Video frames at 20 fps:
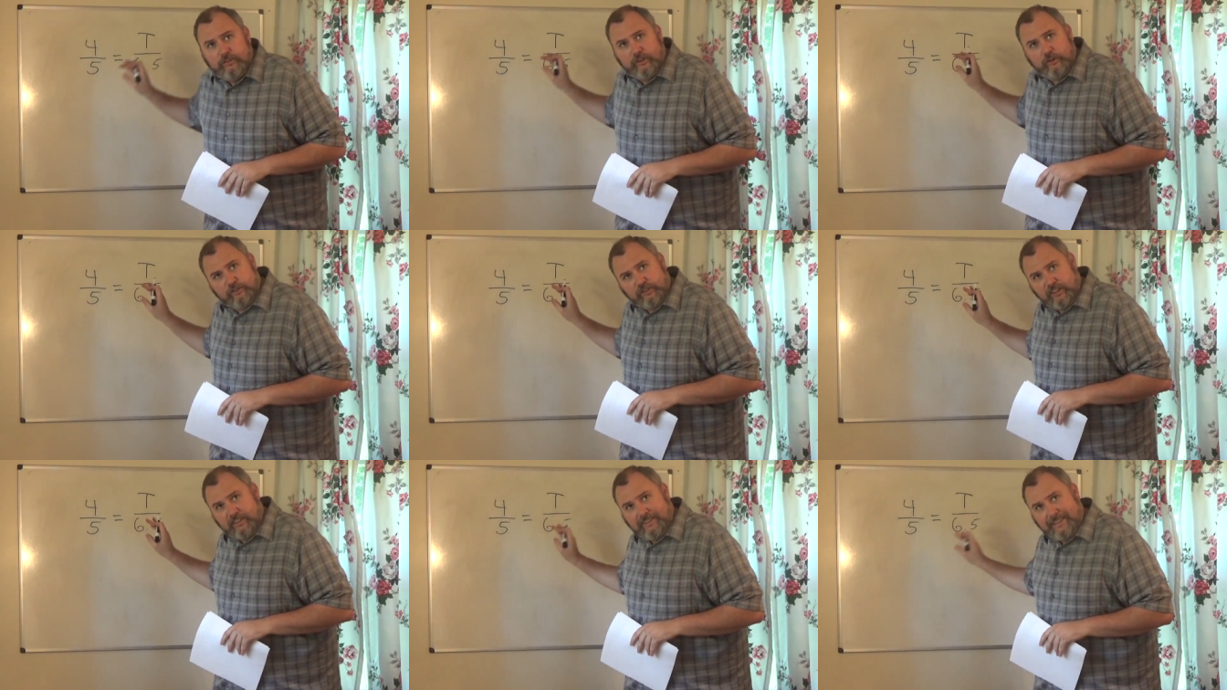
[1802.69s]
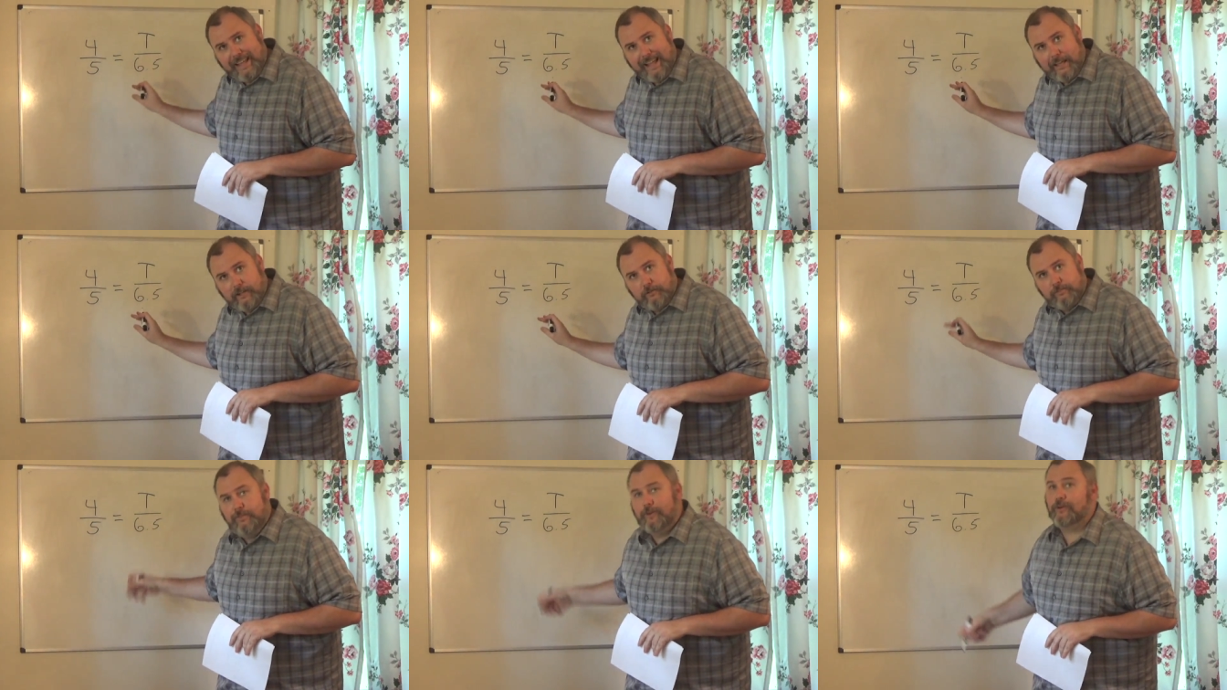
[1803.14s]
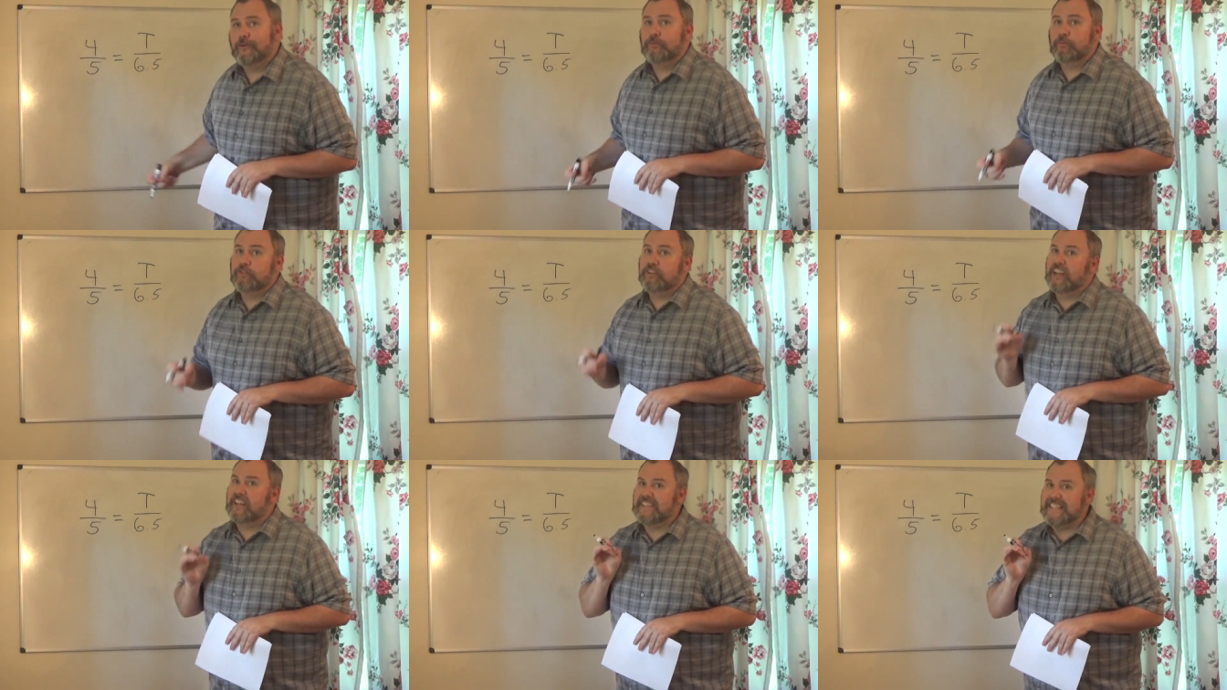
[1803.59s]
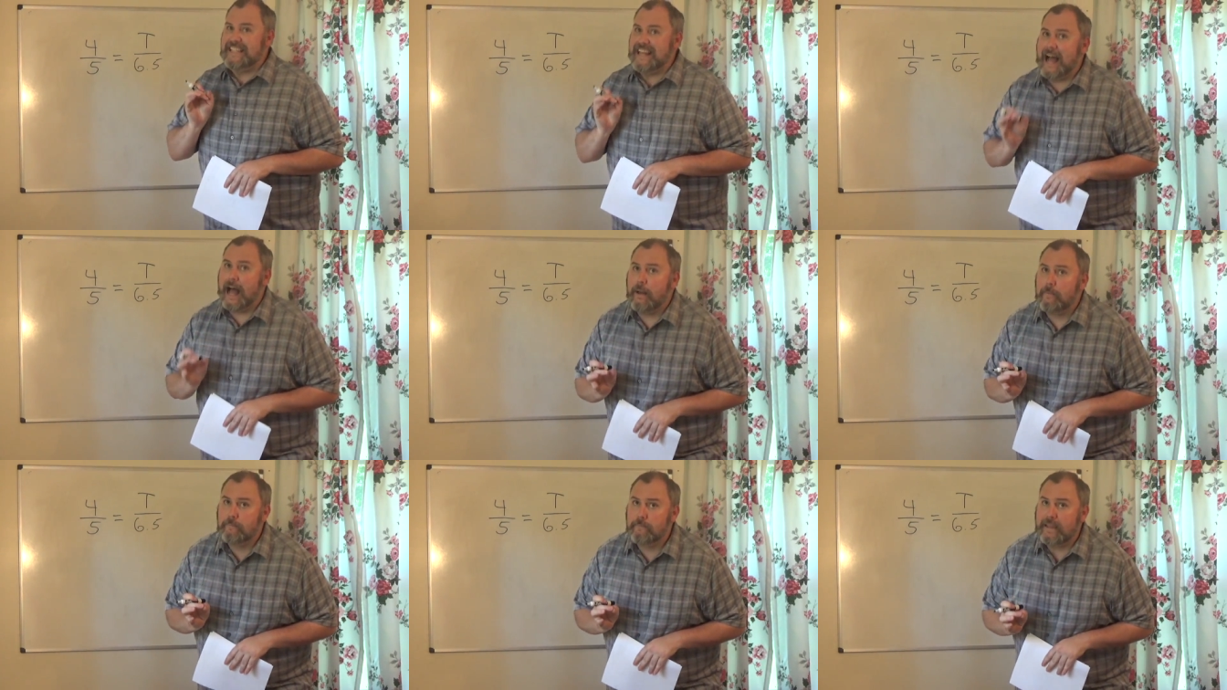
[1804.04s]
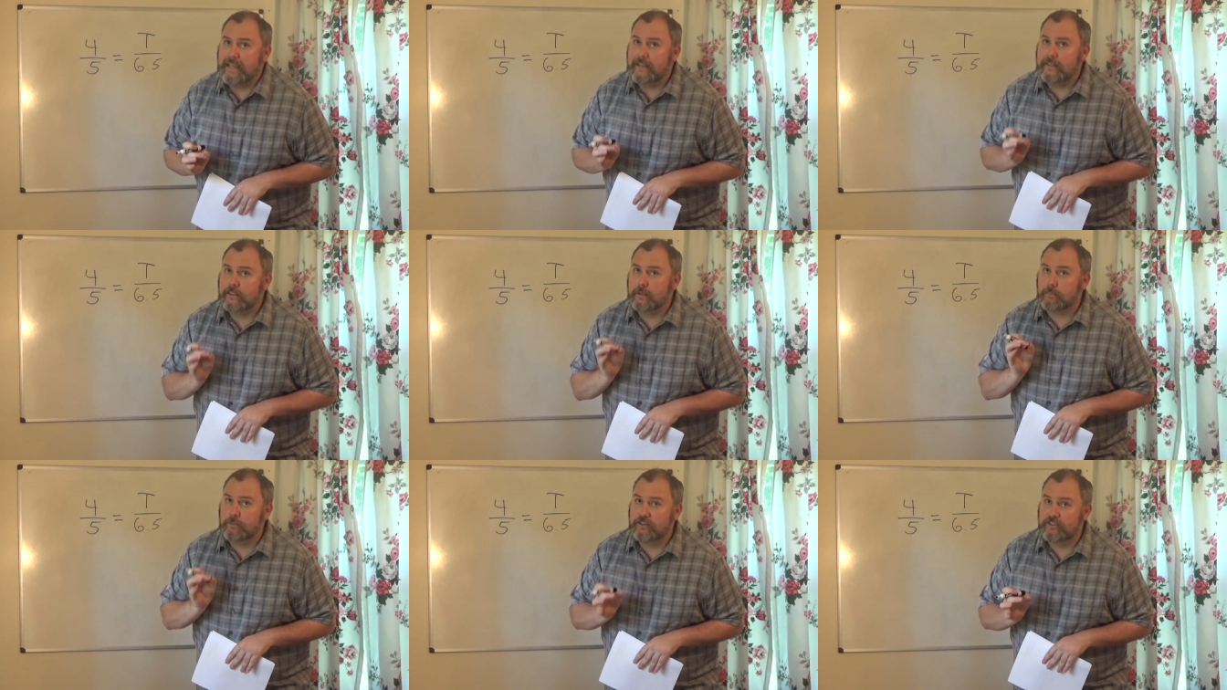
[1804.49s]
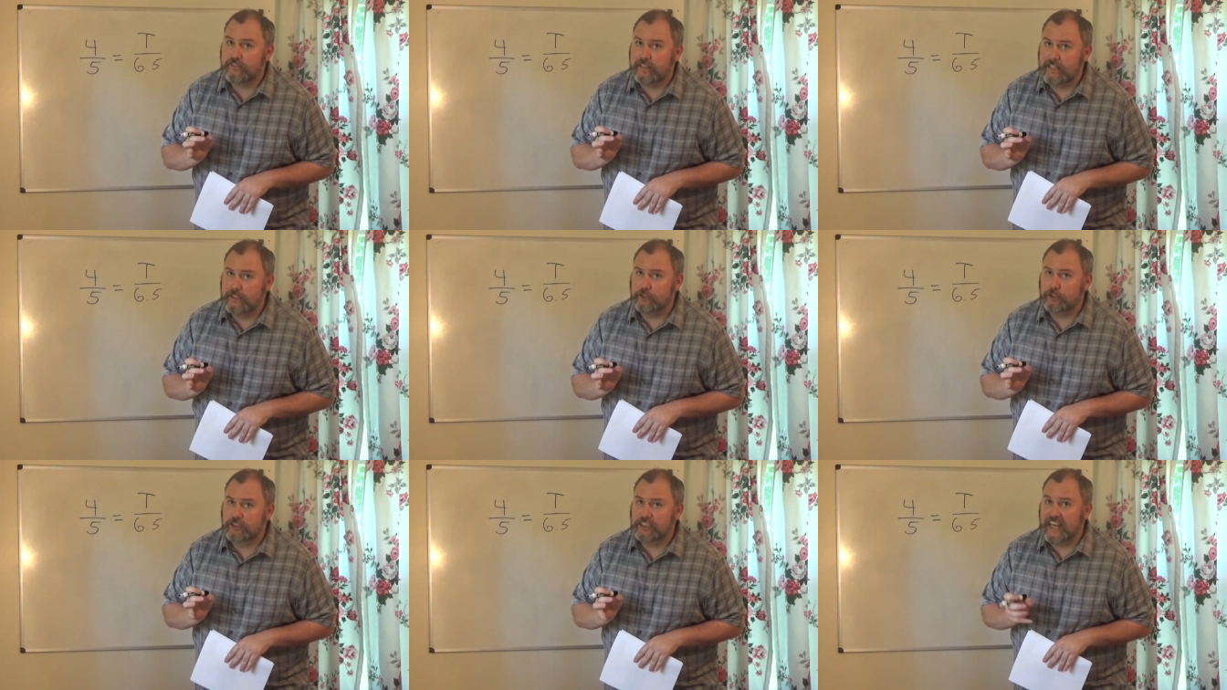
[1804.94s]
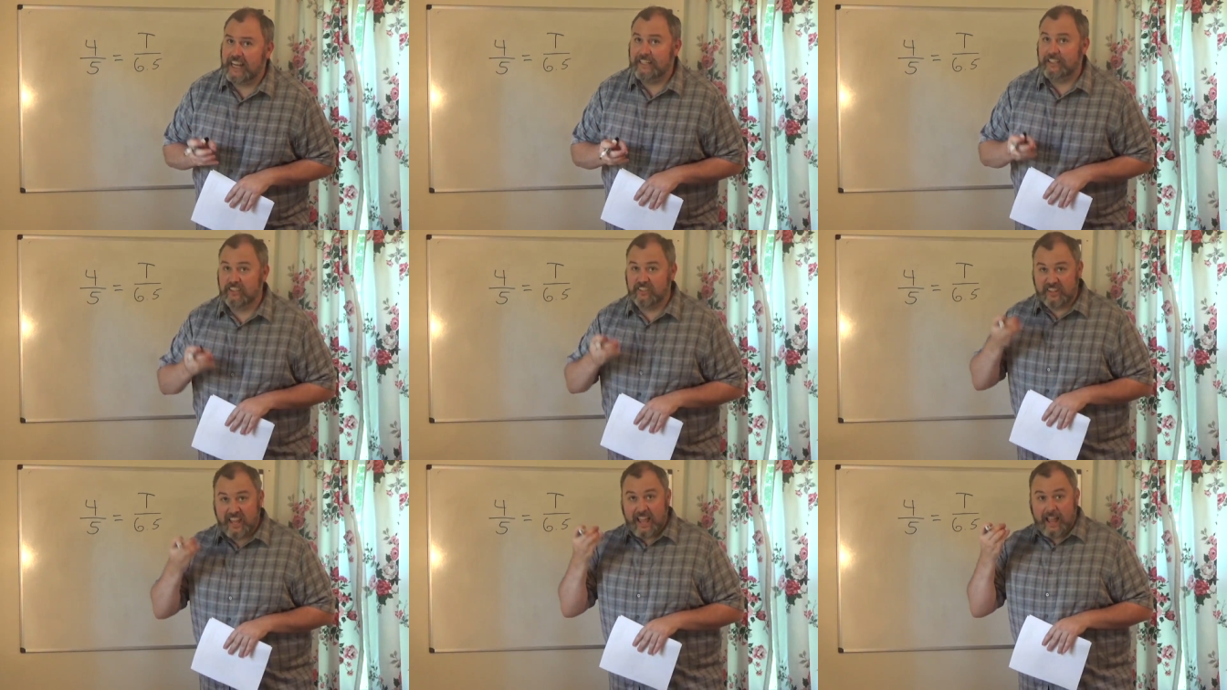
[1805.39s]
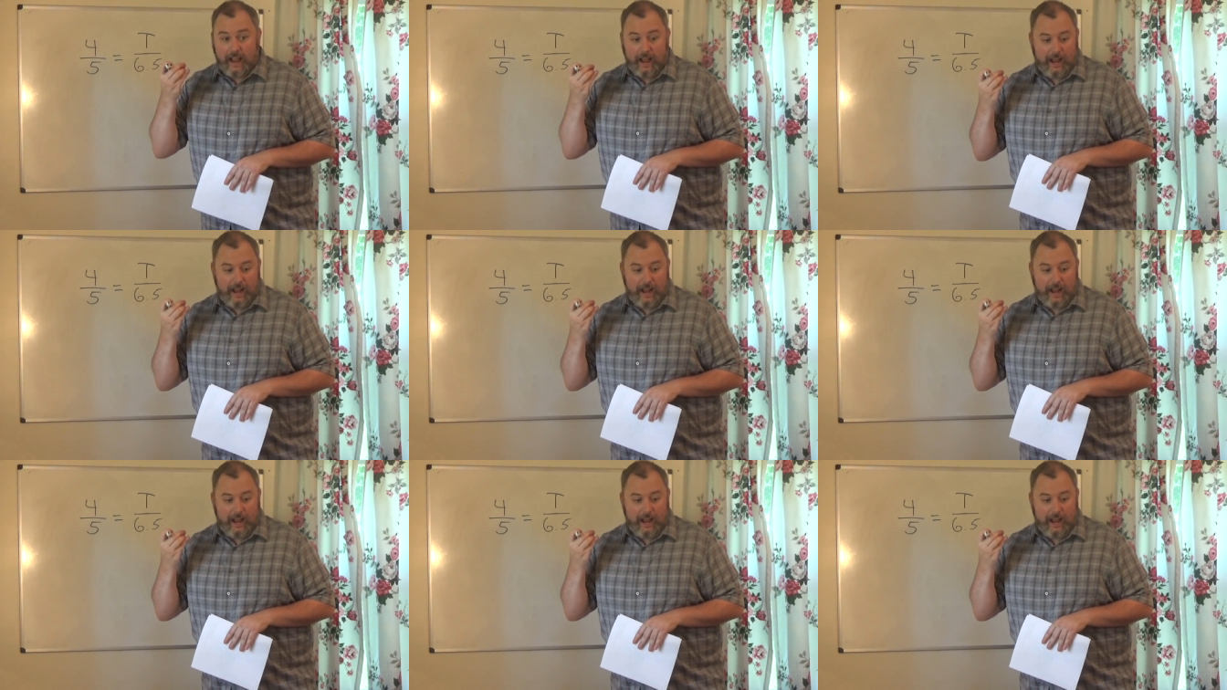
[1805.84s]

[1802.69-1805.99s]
there's a decimal does not mean the procedure changes.